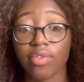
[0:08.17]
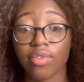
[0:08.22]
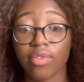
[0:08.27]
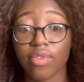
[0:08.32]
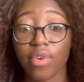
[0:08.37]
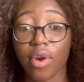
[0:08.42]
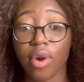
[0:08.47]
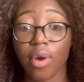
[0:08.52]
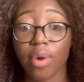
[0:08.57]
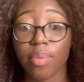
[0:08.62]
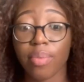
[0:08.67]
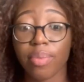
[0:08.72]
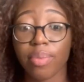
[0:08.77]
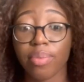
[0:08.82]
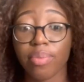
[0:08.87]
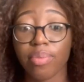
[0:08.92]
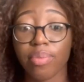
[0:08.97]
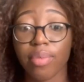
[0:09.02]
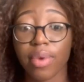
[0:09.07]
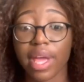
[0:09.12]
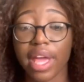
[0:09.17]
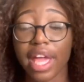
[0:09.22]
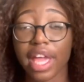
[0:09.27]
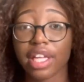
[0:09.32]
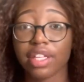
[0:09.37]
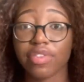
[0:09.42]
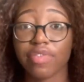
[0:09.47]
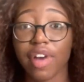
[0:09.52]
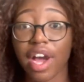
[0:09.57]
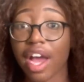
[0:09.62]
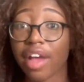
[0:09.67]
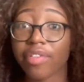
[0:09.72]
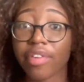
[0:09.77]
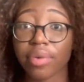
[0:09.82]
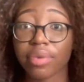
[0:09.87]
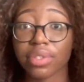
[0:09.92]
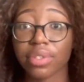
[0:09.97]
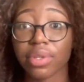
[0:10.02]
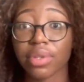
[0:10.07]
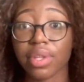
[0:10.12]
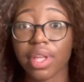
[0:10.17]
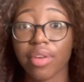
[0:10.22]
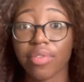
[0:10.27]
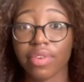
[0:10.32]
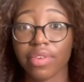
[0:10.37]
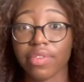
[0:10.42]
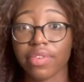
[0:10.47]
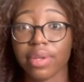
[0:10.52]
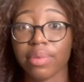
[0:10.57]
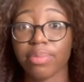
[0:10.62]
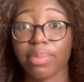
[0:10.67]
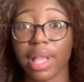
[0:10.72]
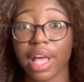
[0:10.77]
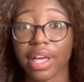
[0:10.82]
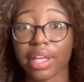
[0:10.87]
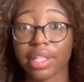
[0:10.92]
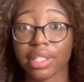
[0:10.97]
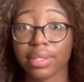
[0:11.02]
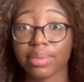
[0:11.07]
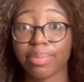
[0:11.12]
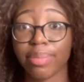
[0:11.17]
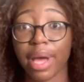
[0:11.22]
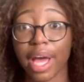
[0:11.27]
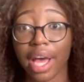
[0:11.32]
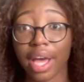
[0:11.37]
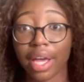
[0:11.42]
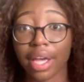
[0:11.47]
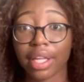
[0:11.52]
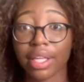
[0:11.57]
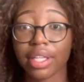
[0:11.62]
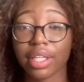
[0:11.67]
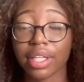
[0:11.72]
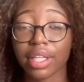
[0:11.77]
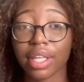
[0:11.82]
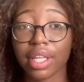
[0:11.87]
From age five, I was told everything black is bad.